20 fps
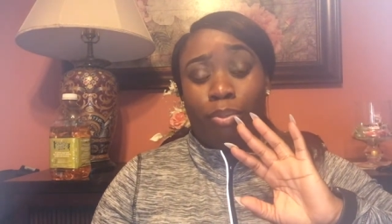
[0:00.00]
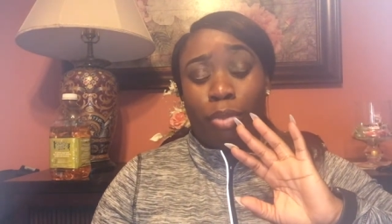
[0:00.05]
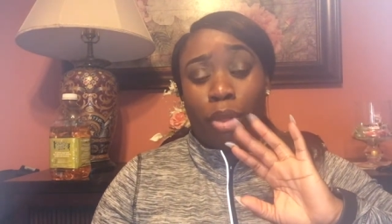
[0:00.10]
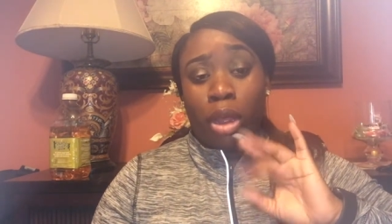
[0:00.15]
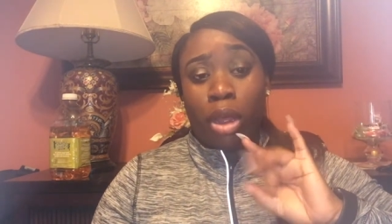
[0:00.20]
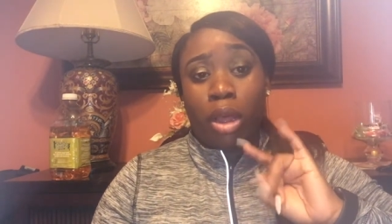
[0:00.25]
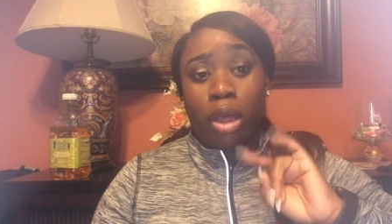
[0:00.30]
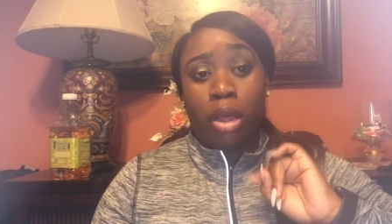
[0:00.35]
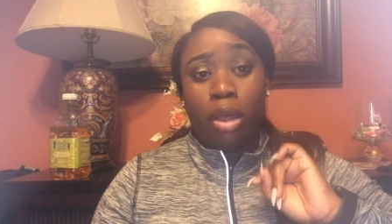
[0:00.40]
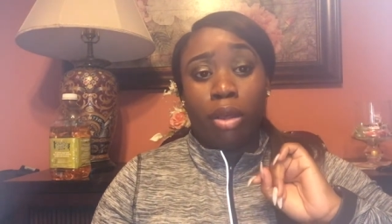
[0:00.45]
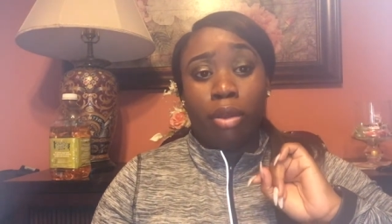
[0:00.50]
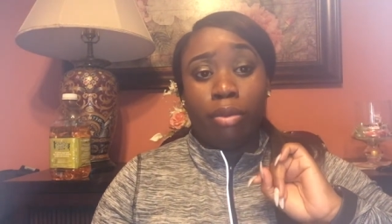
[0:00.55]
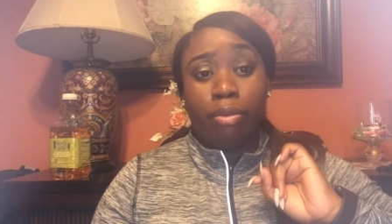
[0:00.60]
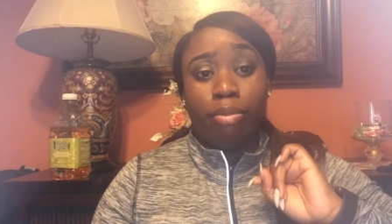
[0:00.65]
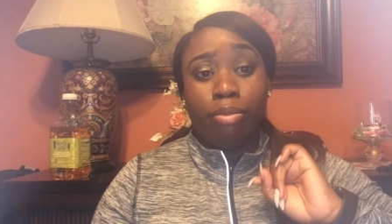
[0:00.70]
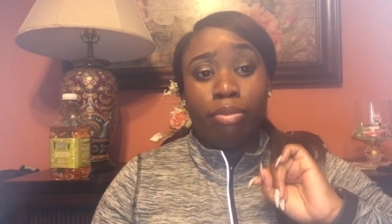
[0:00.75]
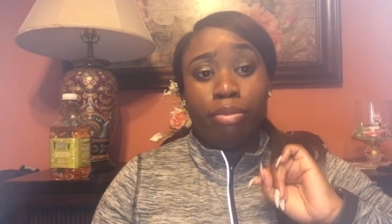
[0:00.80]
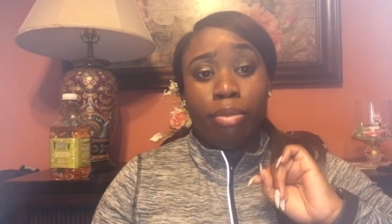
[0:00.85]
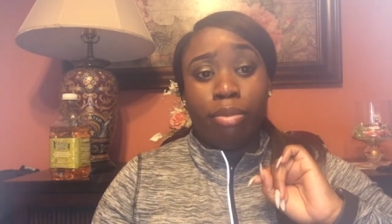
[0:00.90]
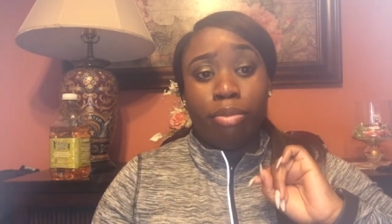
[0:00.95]
uh,
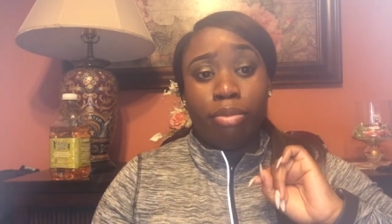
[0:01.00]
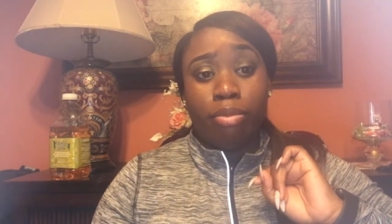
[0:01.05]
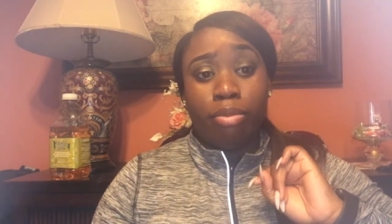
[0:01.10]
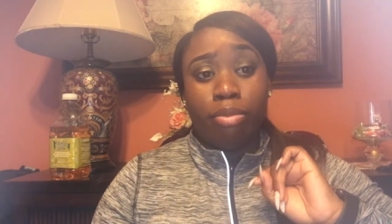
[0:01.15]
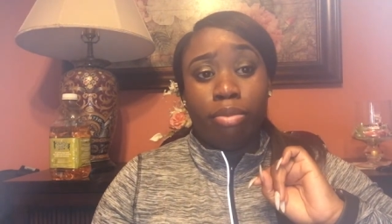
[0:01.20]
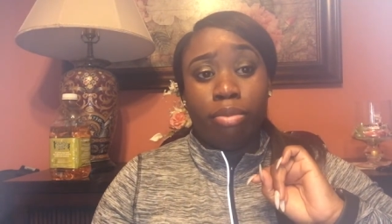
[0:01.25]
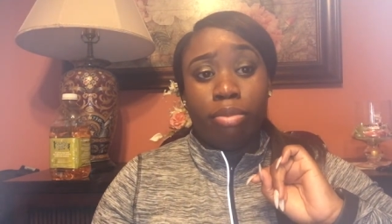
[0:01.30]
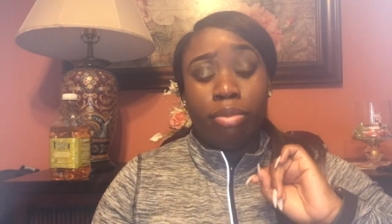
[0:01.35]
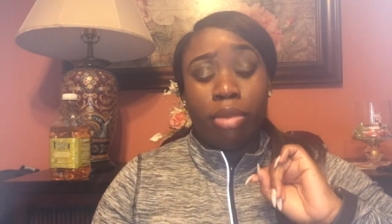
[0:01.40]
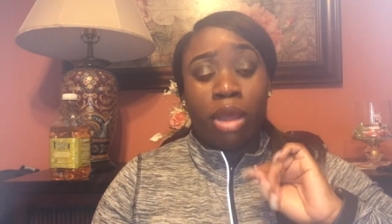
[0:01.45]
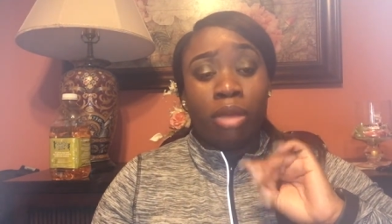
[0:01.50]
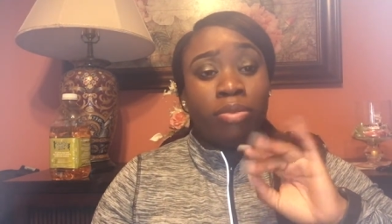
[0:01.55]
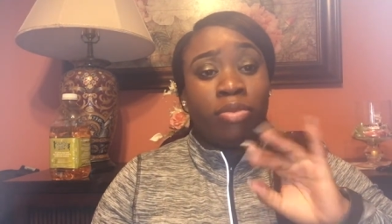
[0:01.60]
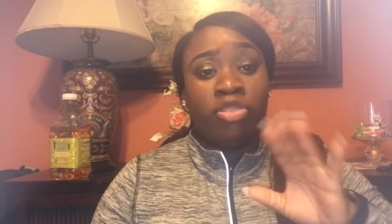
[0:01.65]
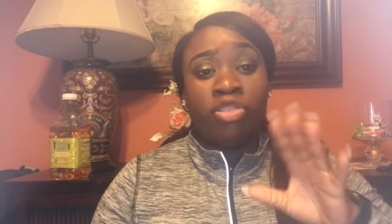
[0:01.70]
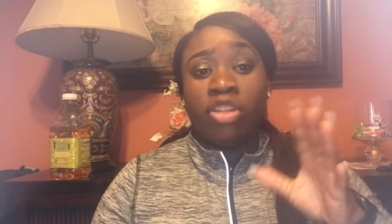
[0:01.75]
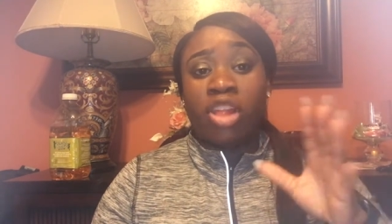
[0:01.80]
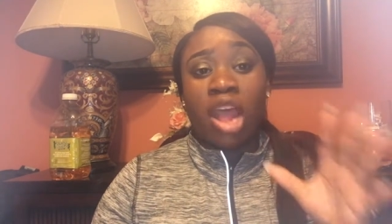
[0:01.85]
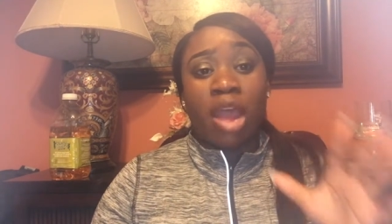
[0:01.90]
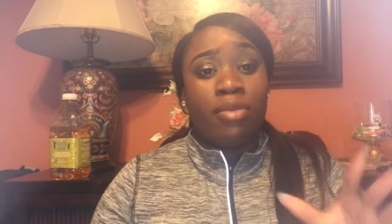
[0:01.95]
I'm
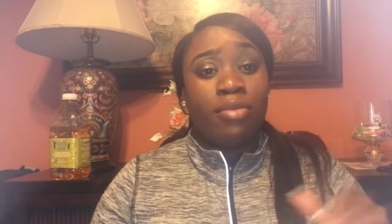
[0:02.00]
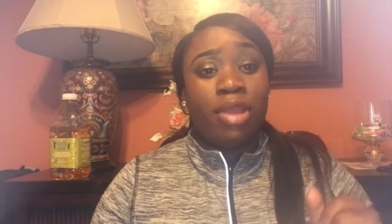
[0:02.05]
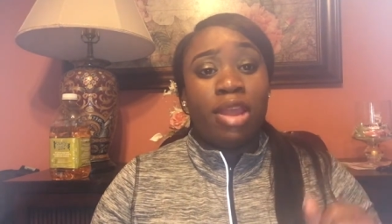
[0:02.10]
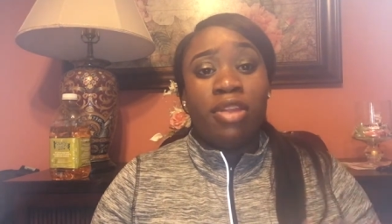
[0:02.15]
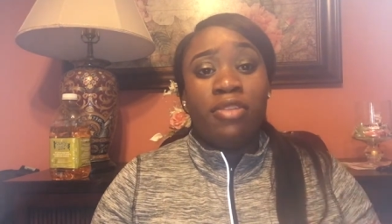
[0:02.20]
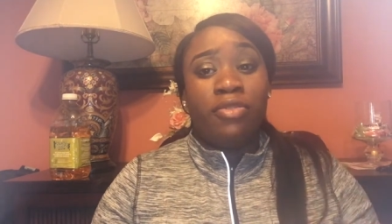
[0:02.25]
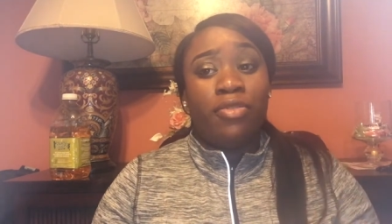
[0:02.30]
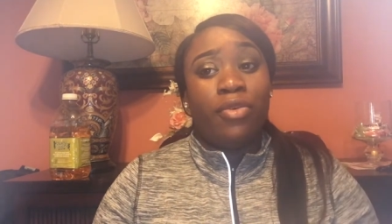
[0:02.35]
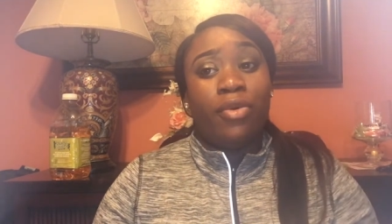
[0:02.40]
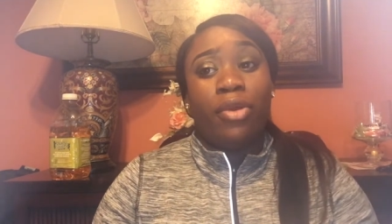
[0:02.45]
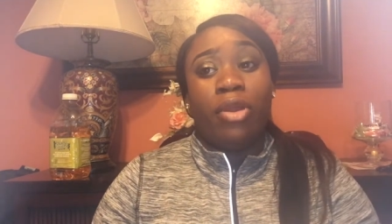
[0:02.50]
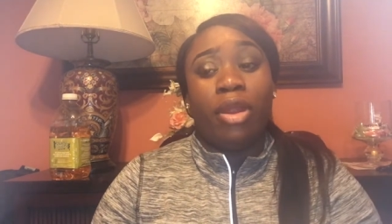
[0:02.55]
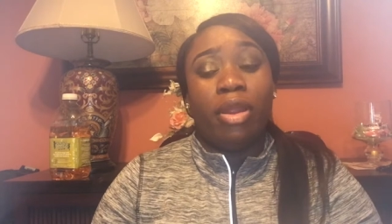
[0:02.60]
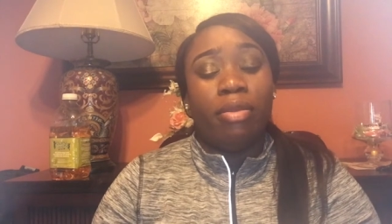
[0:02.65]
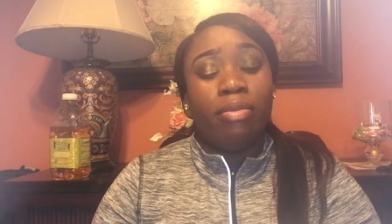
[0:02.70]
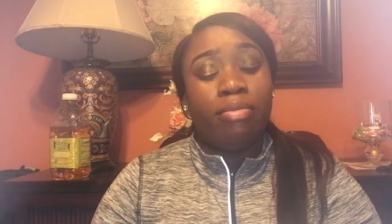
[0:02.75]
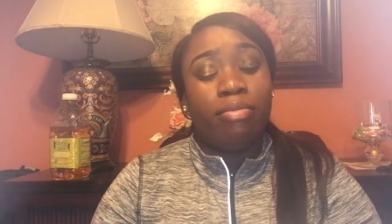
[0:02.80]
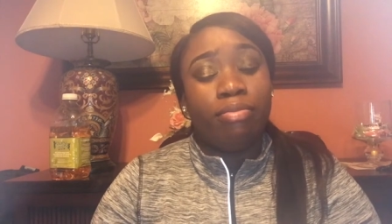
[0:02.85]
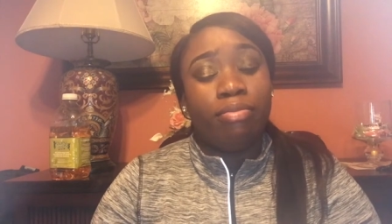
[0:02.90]
just not ready for